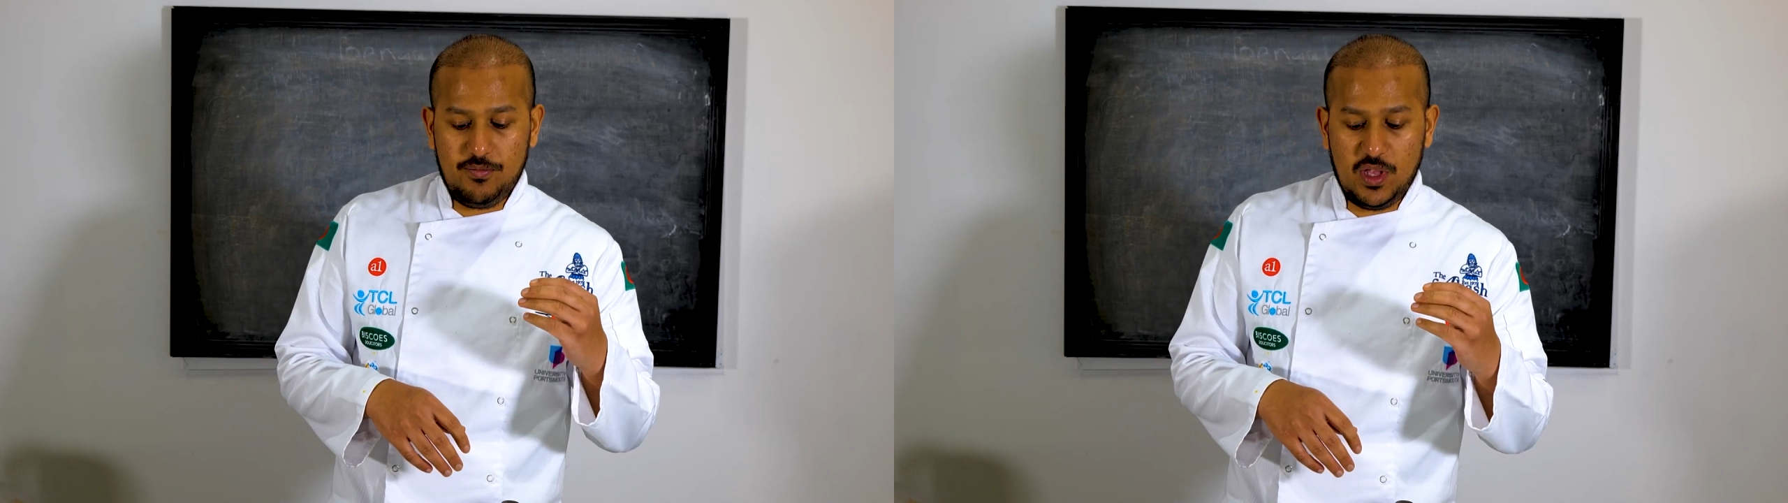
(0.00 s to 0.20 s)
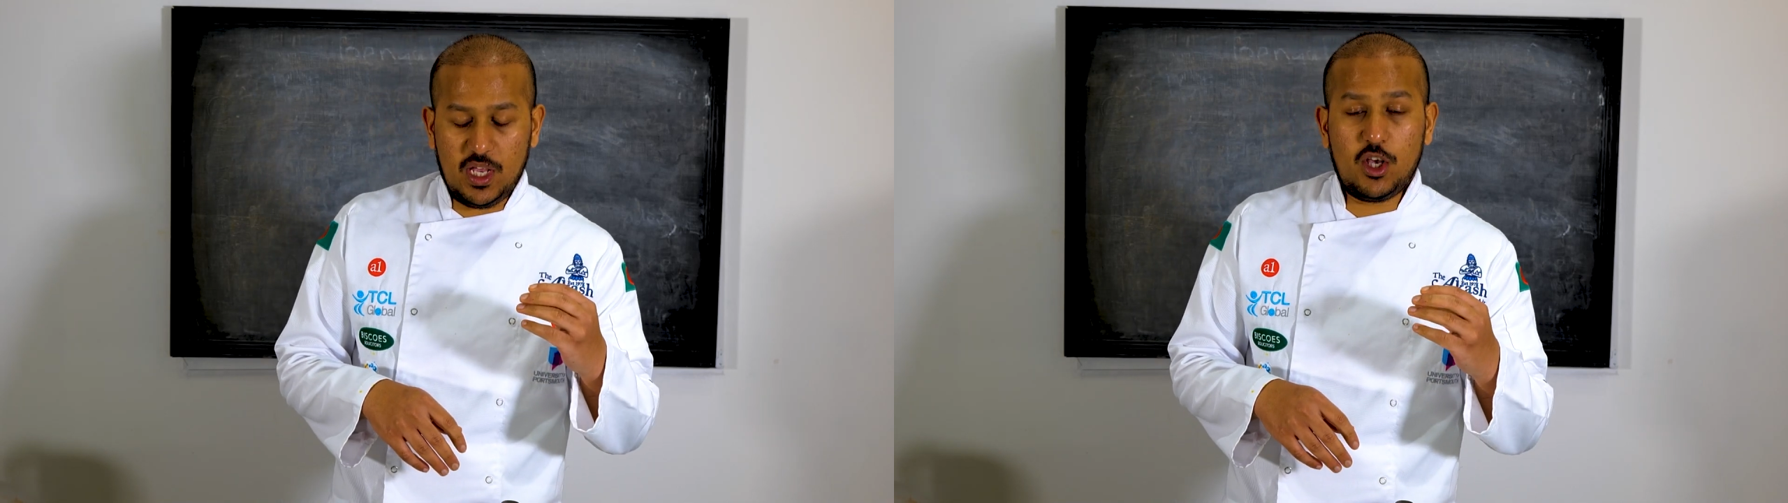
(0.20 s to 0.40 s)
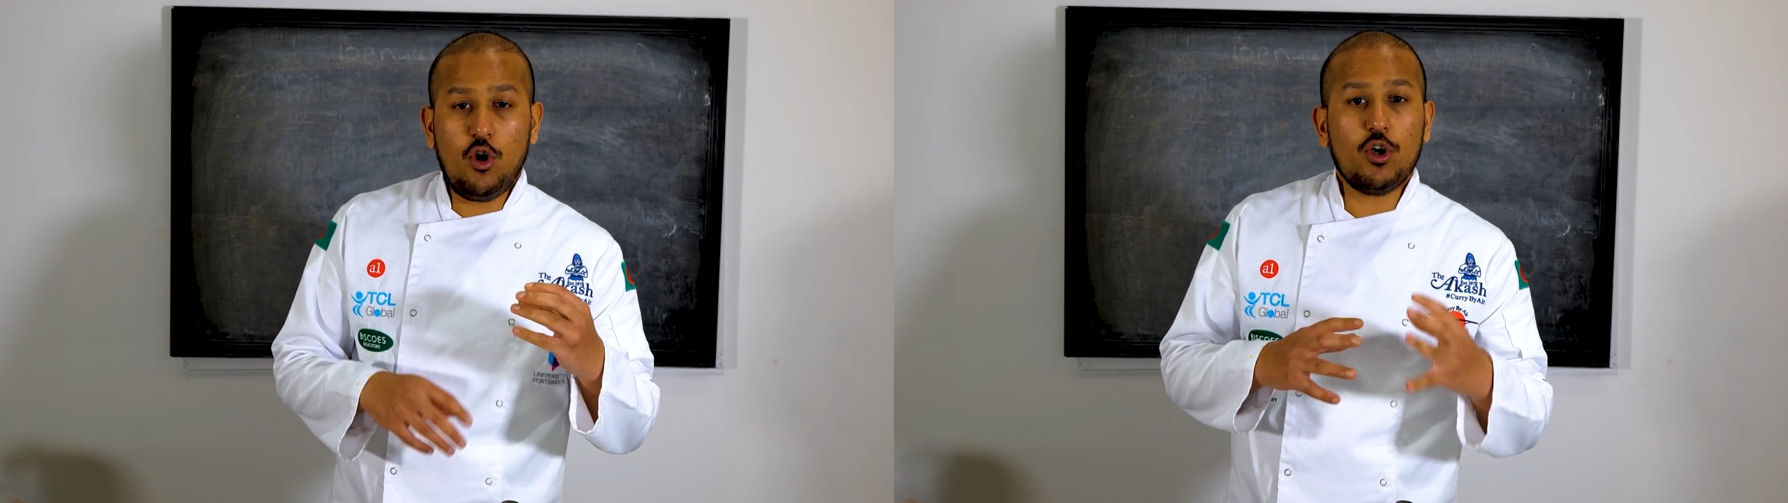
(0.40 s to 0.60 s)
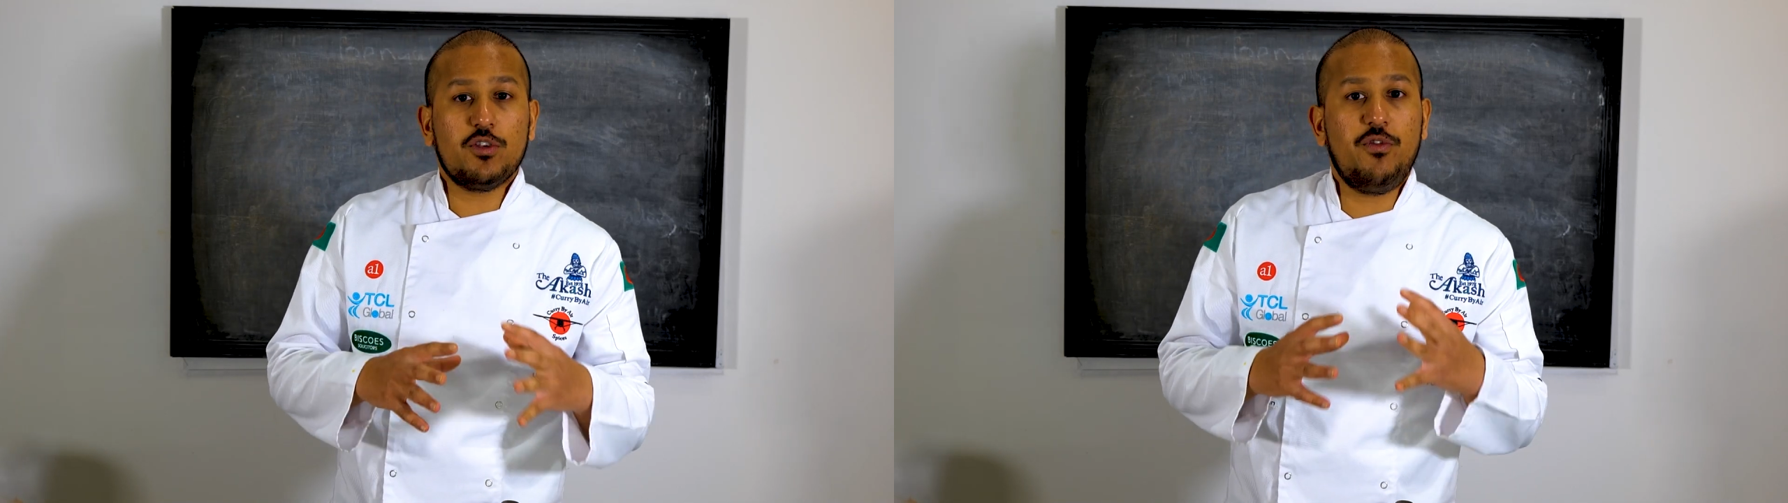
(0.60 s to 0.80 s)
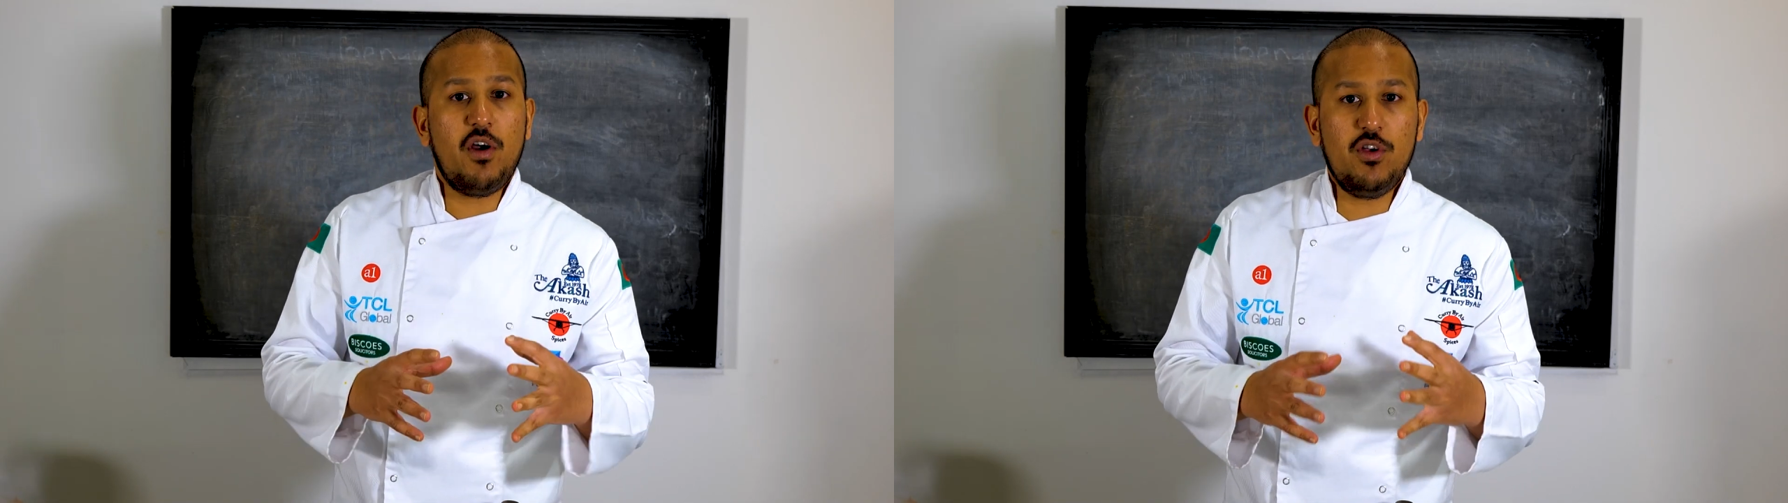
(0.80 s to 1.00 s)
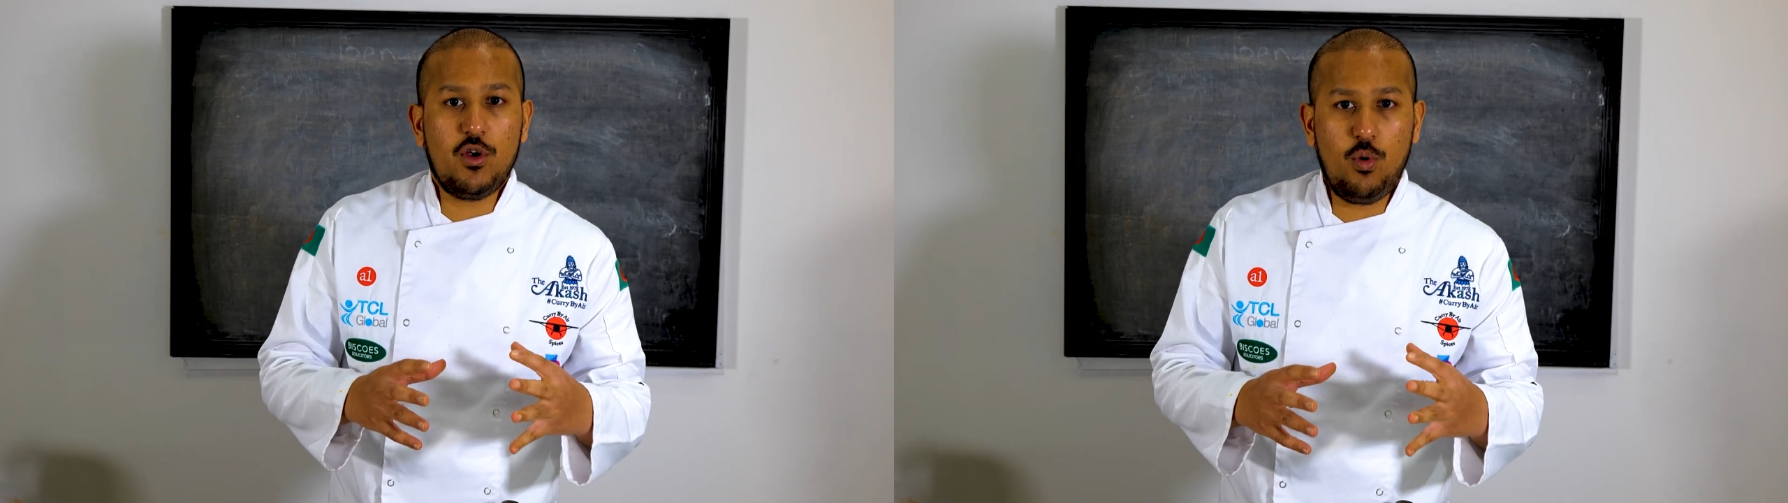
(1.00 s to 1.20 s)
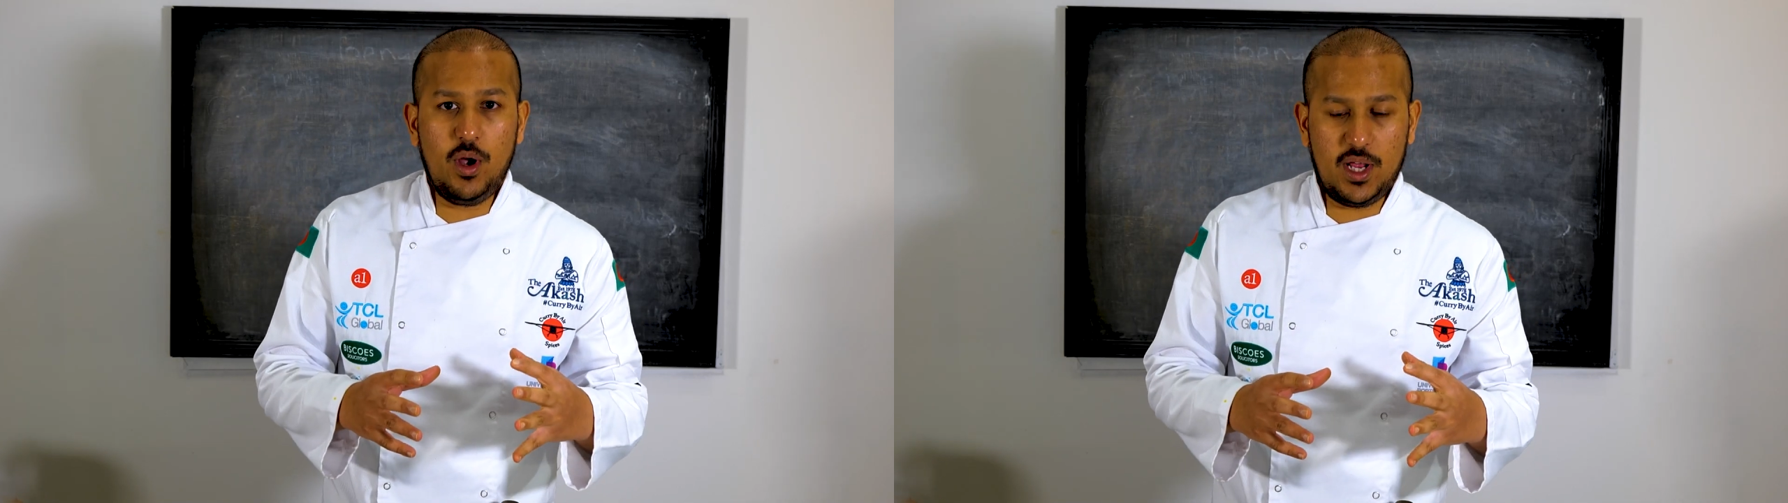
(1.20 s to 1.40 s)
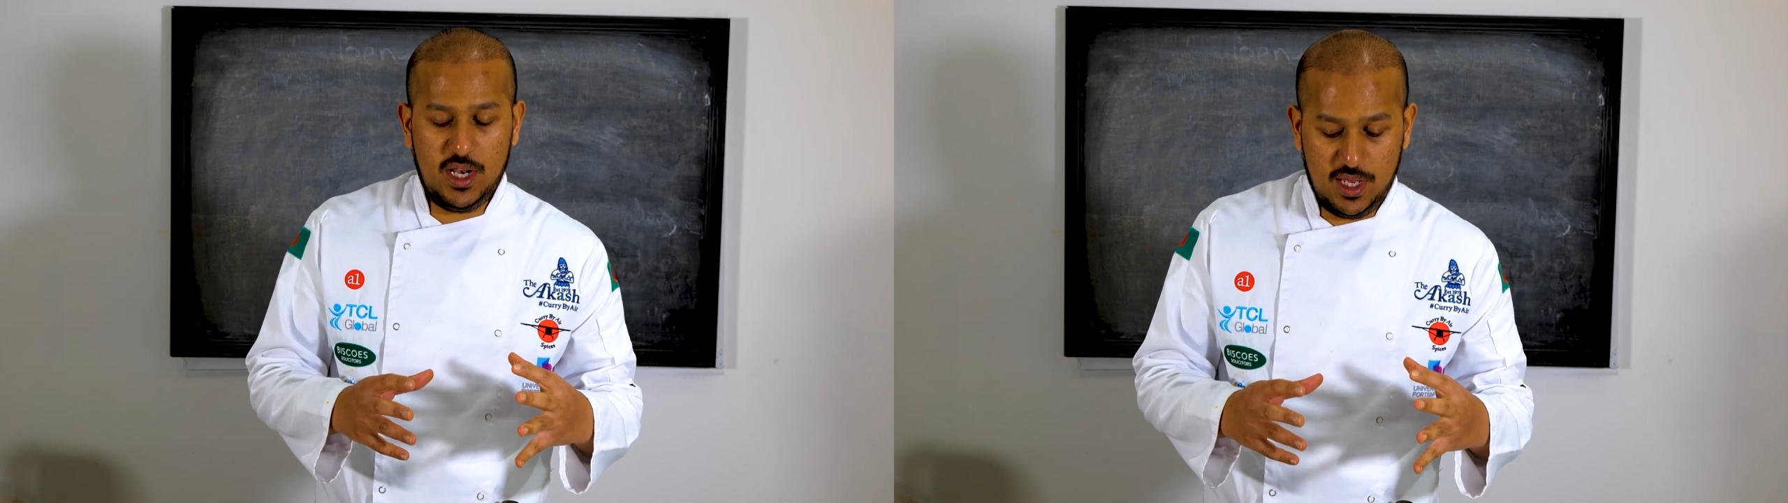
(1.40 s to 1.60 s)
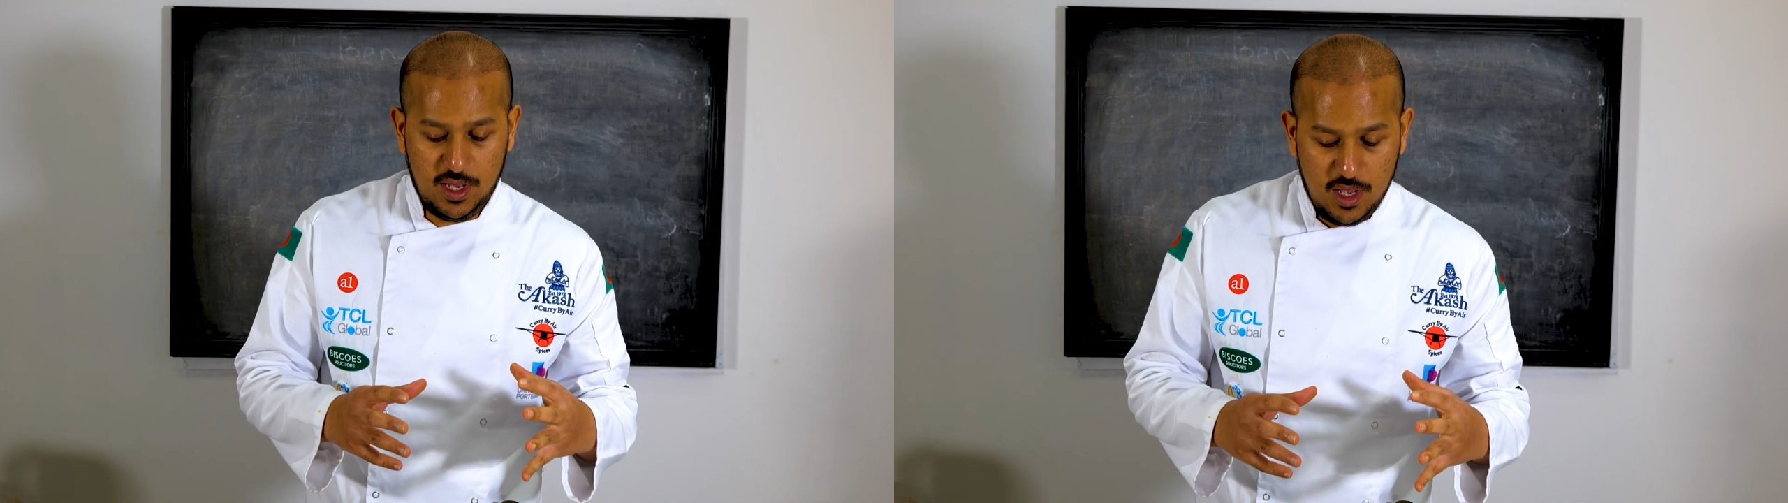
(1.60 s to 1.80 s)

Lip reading: it cooks very quickly,